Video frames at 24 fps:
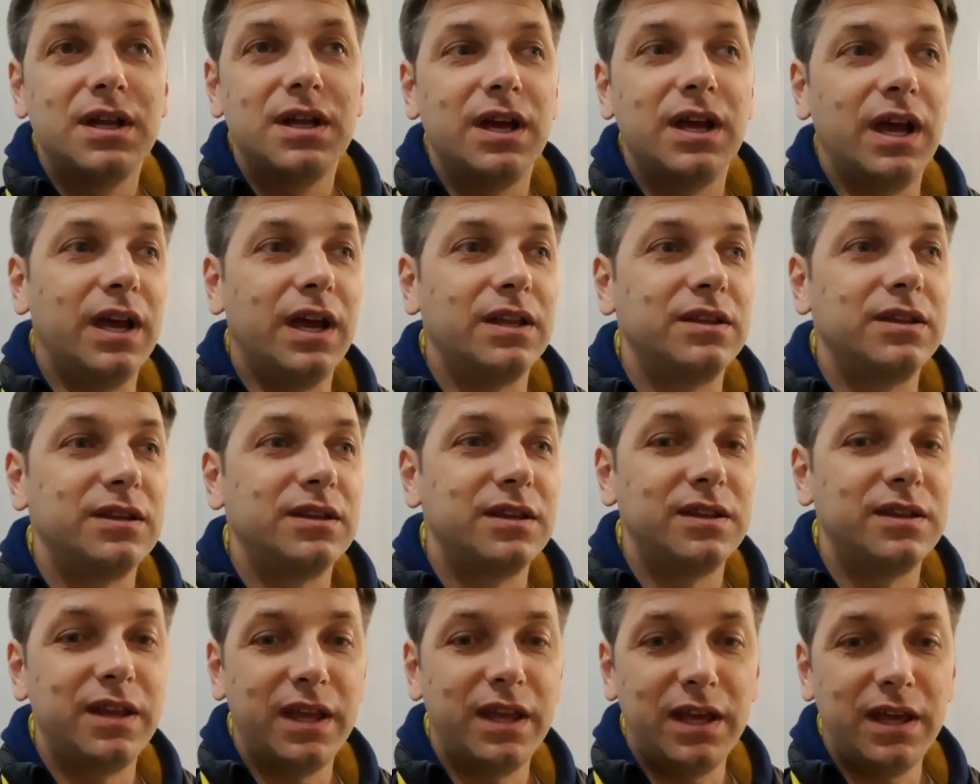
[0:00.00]
And
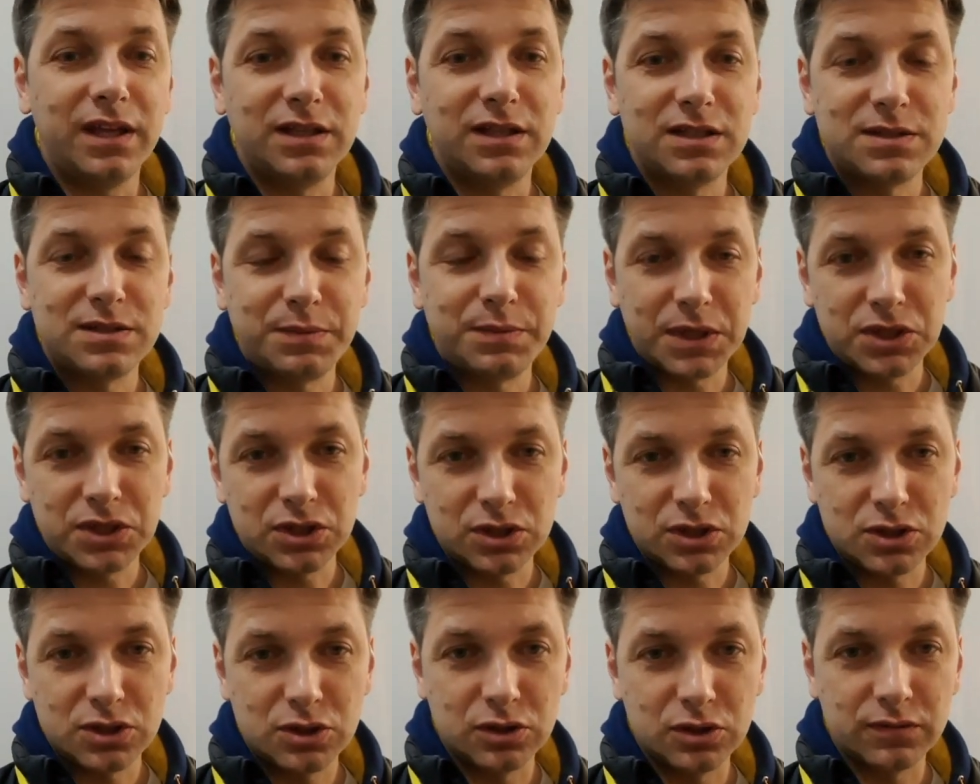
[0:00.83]
they had a
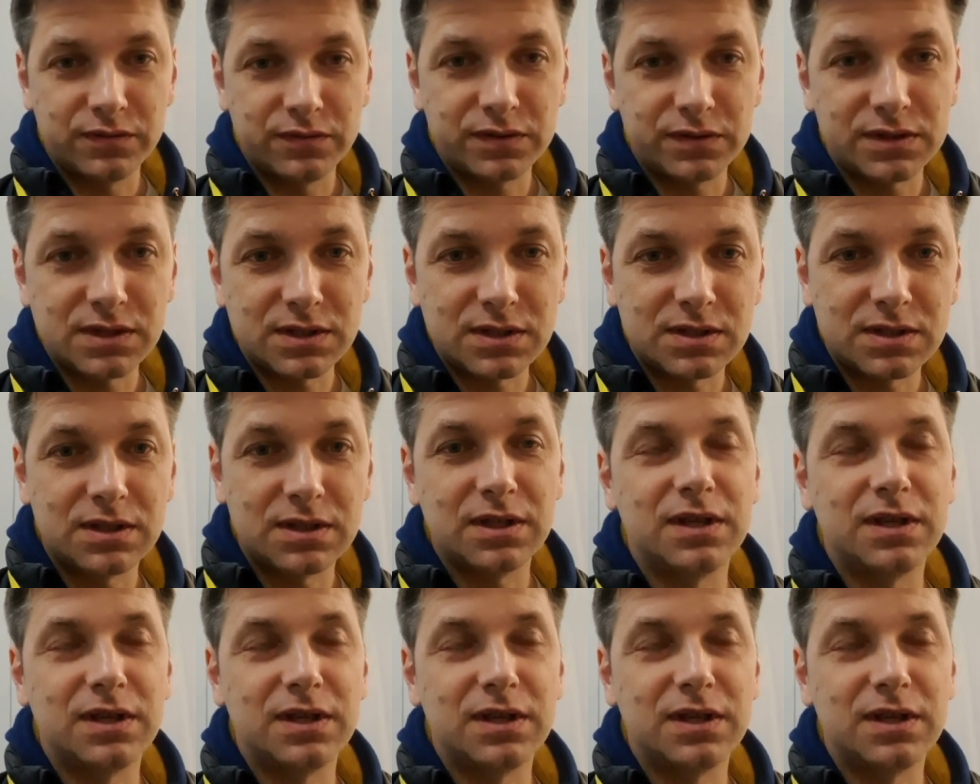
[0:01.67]
special service.